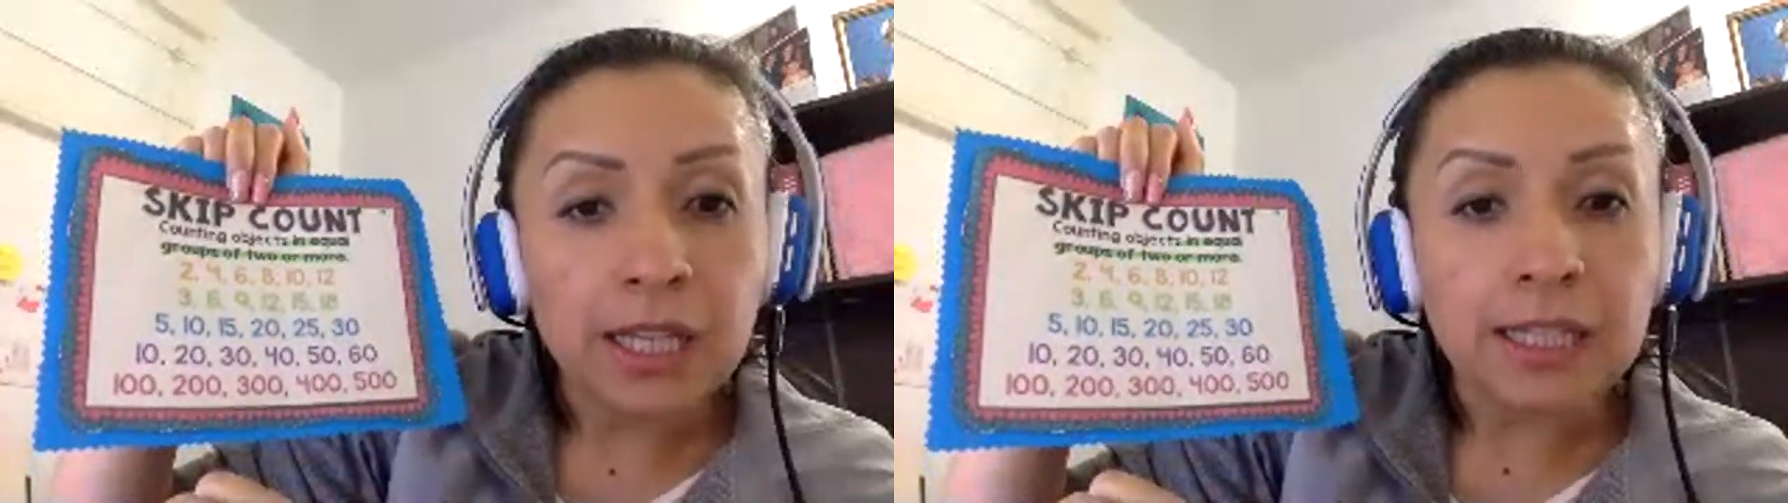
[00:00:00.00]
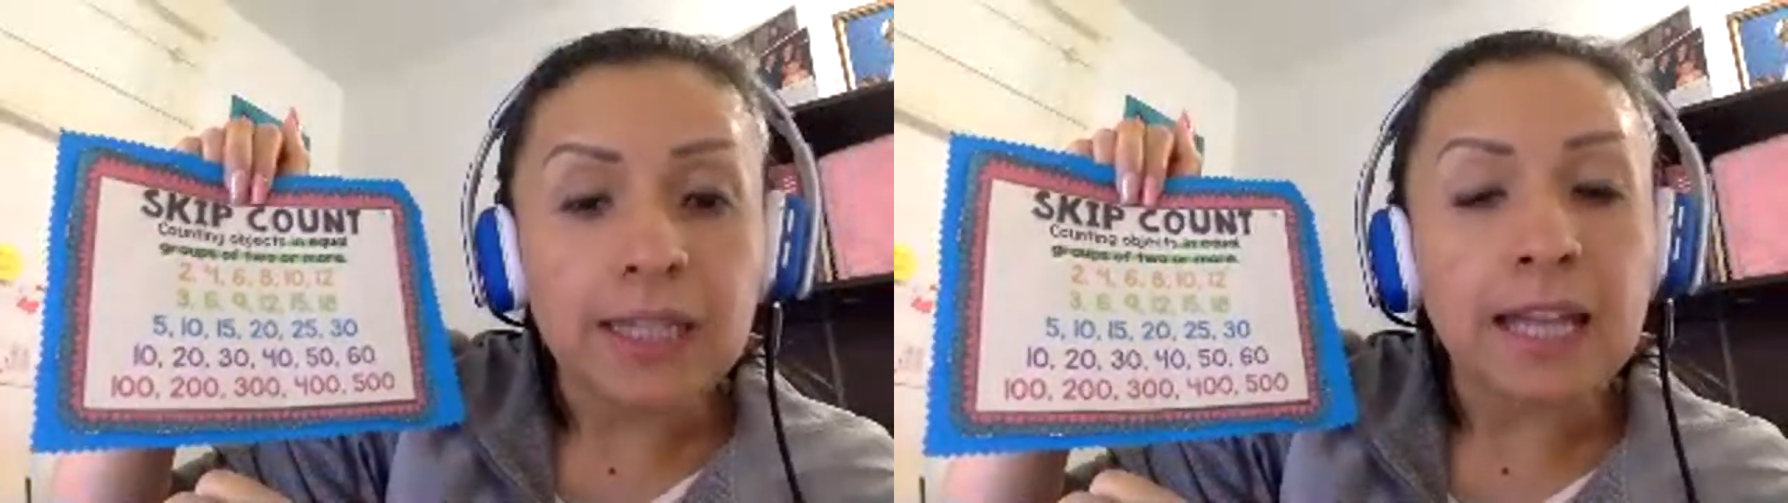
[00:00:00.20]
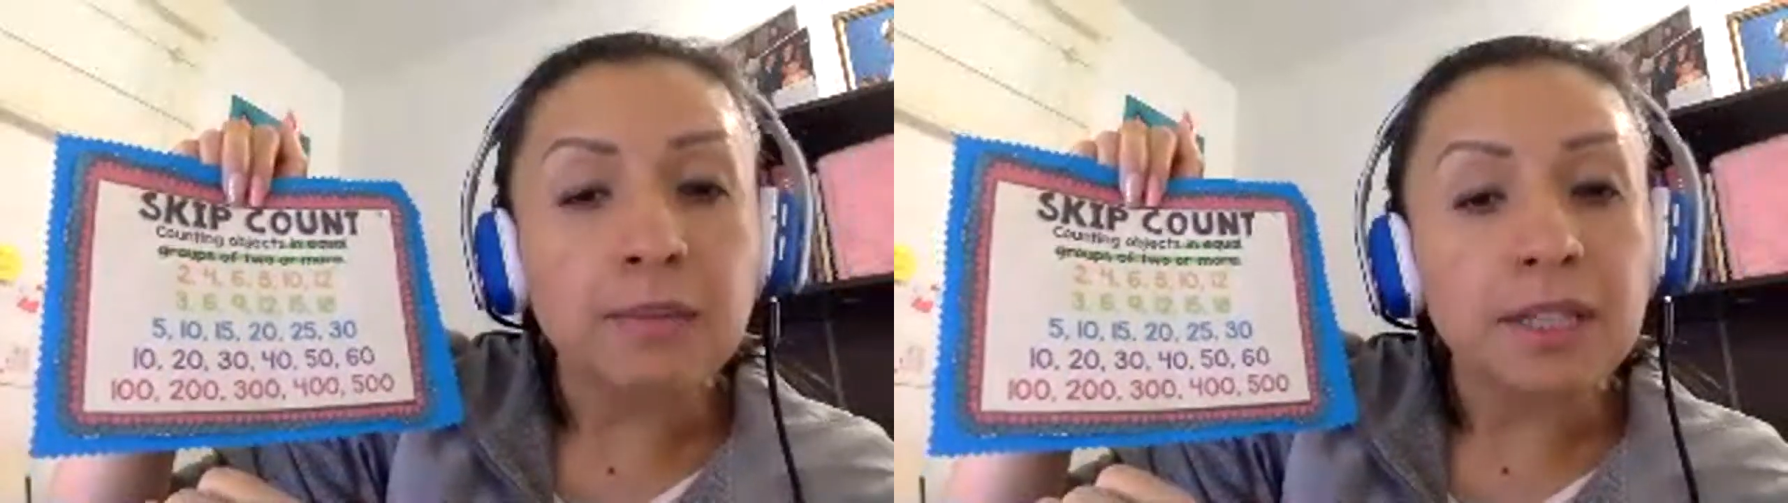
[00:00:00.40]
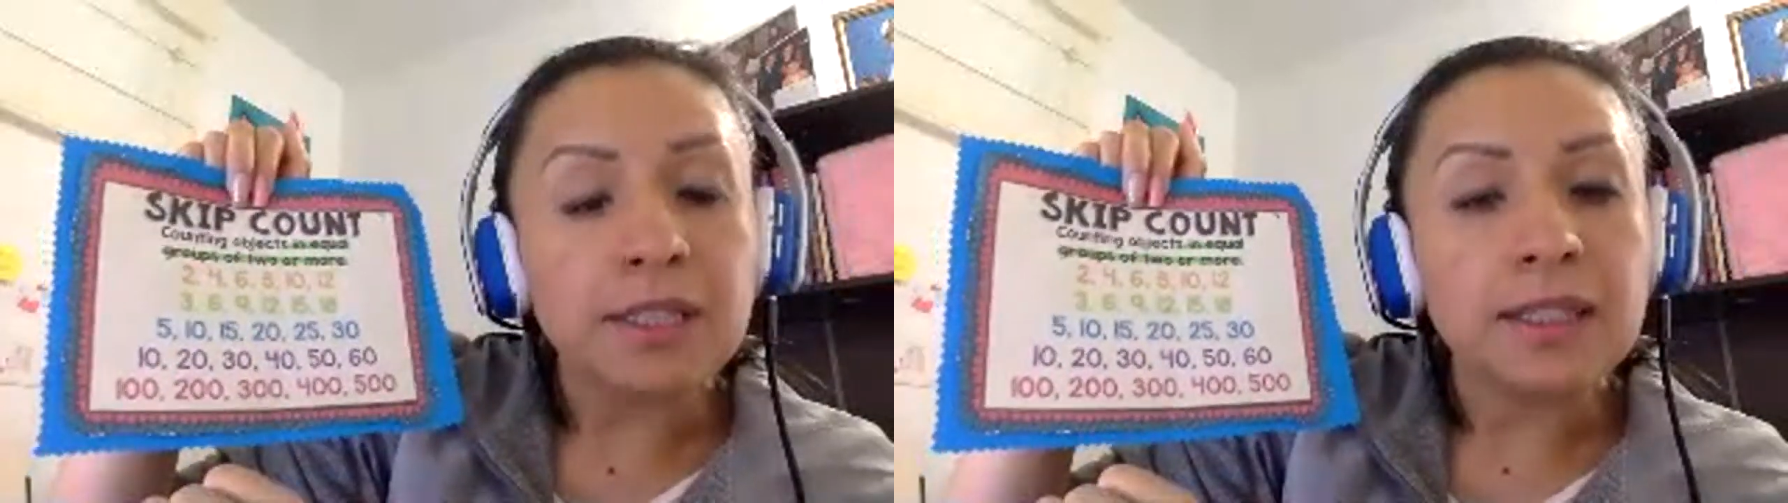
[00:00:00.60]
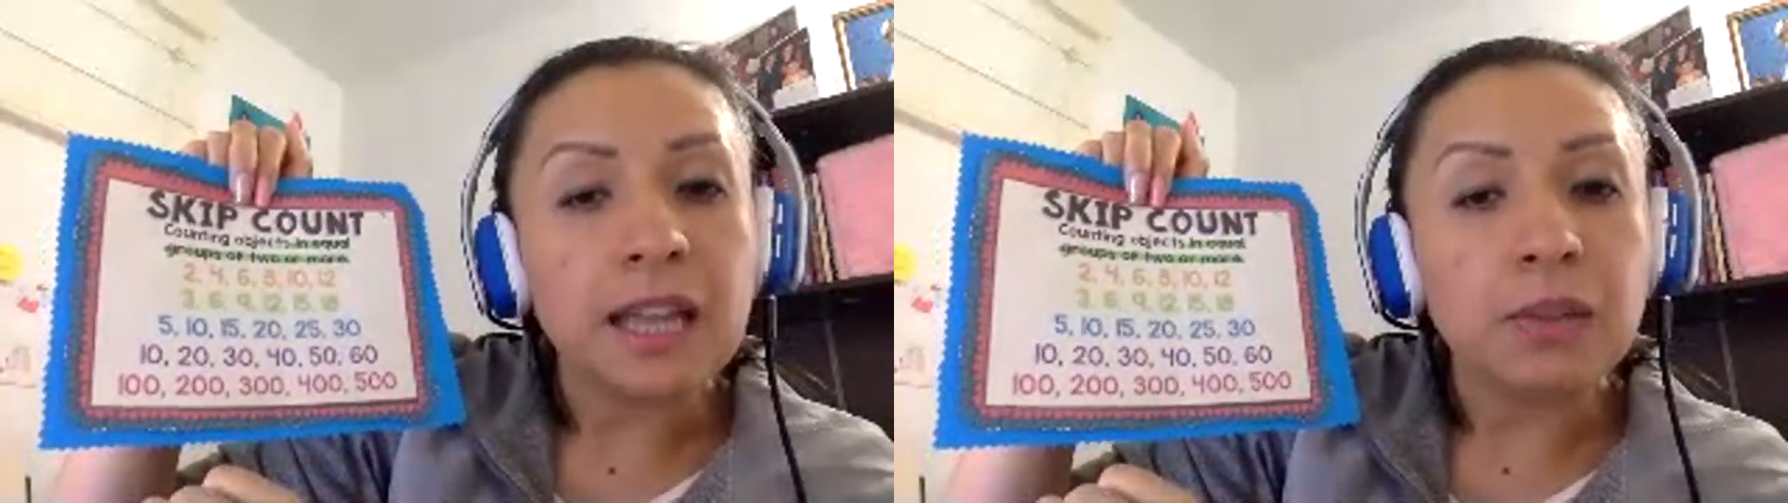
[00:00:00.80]
That
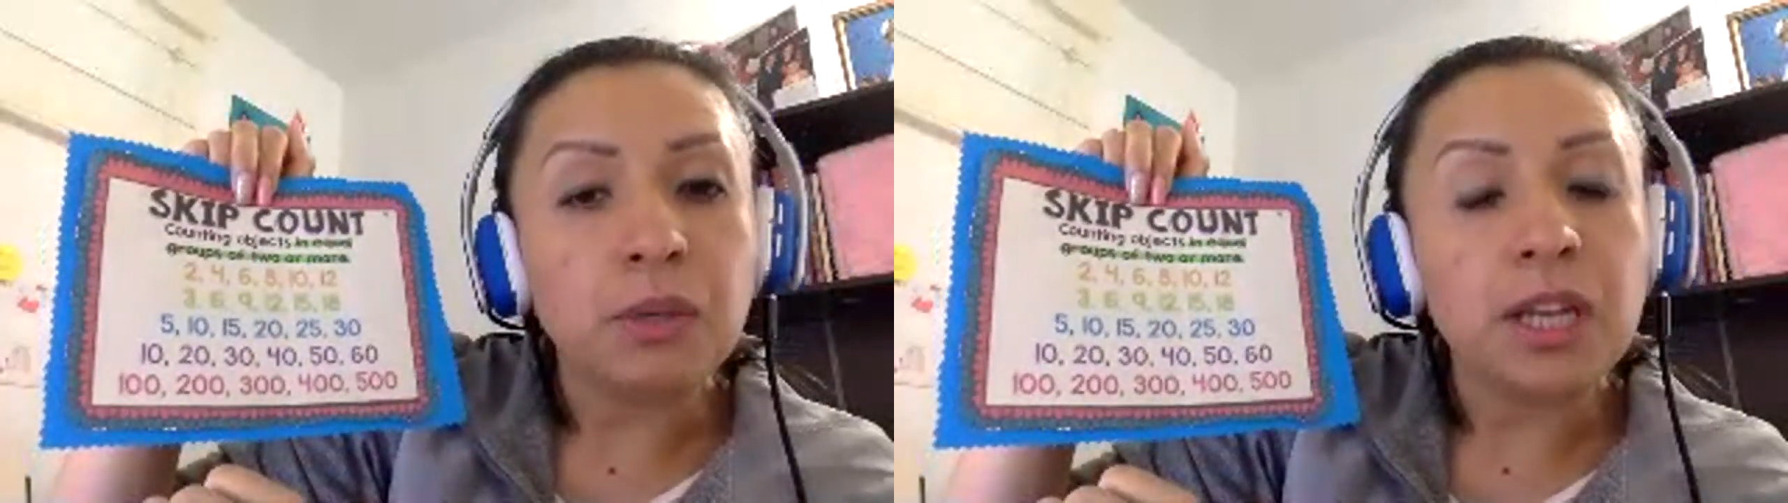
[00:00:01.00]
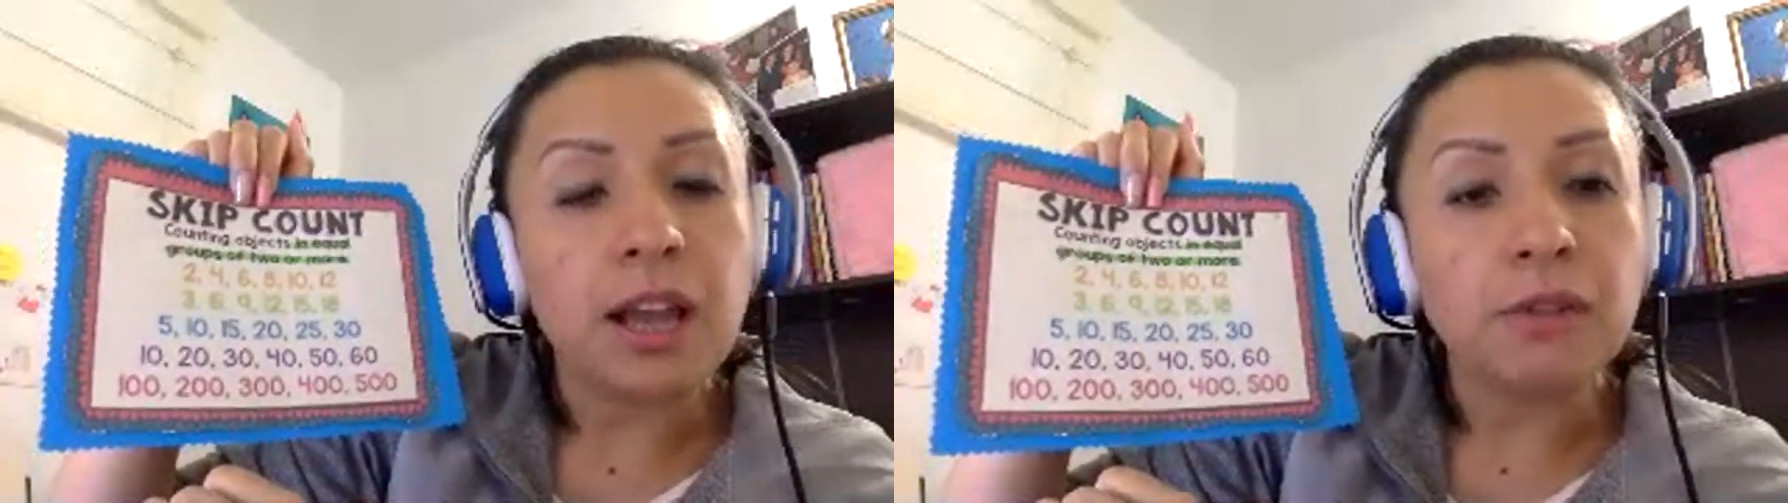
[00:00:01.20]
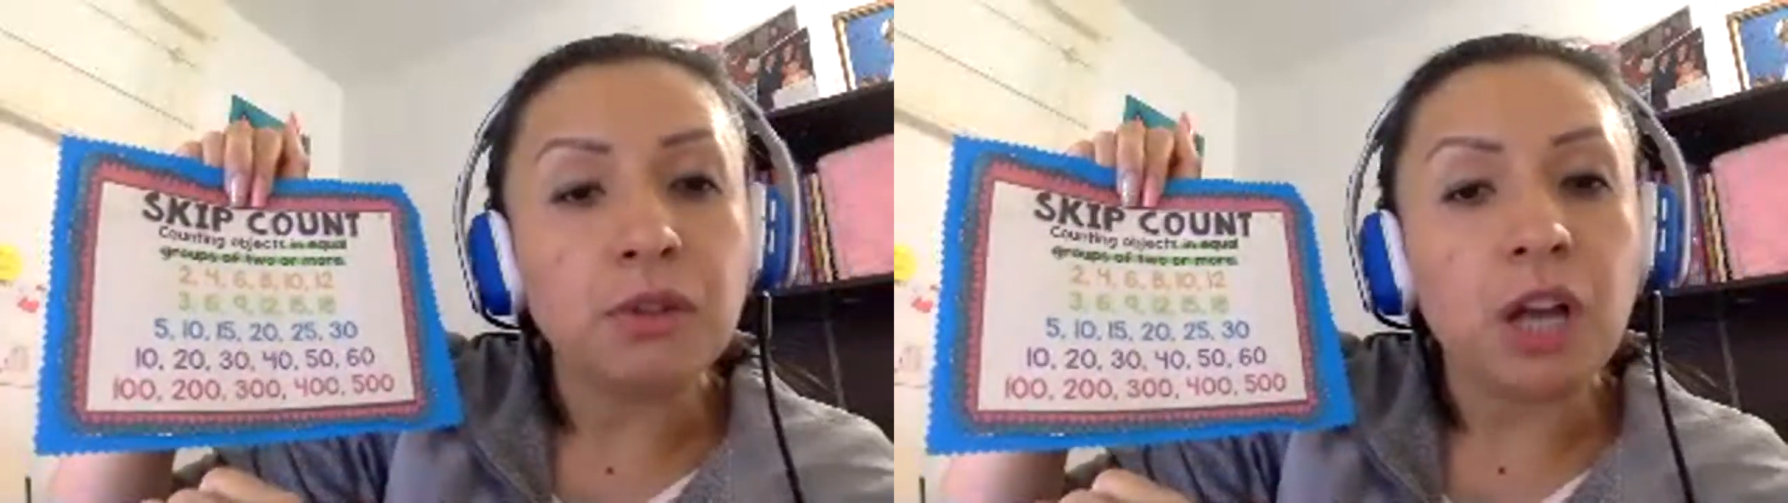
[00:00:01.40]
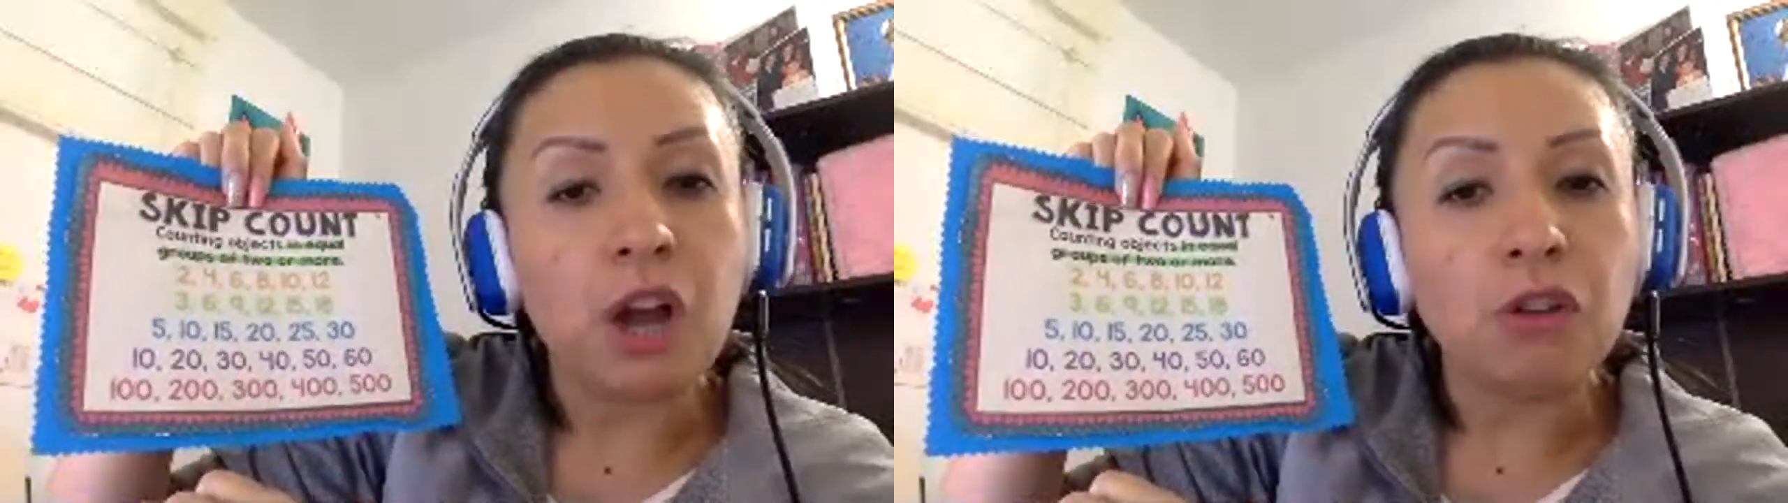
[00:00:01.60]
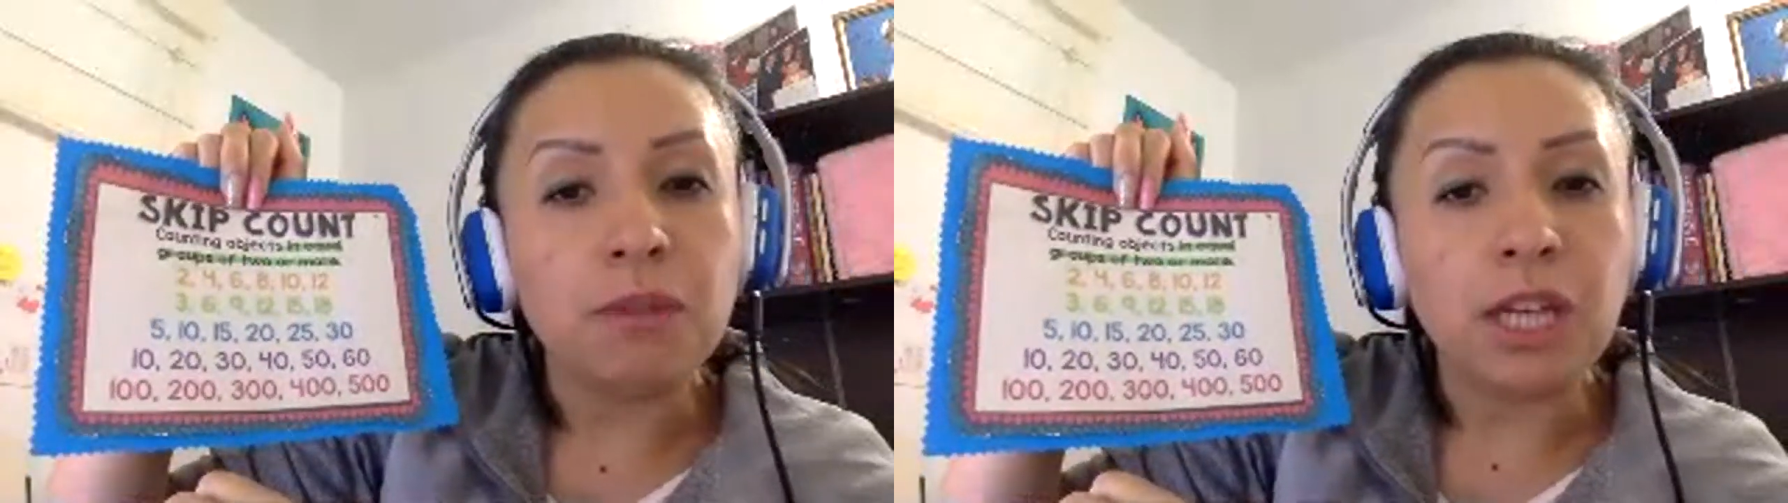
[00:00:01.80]
means that we have to
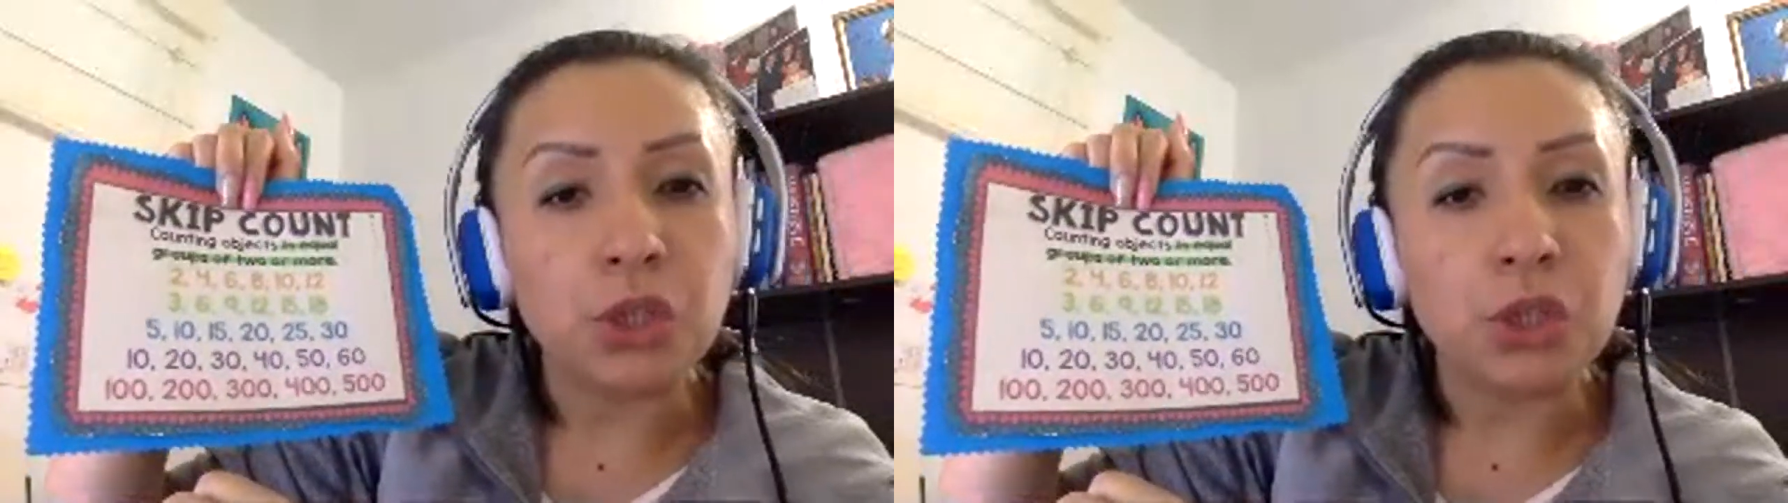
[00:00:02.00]
count by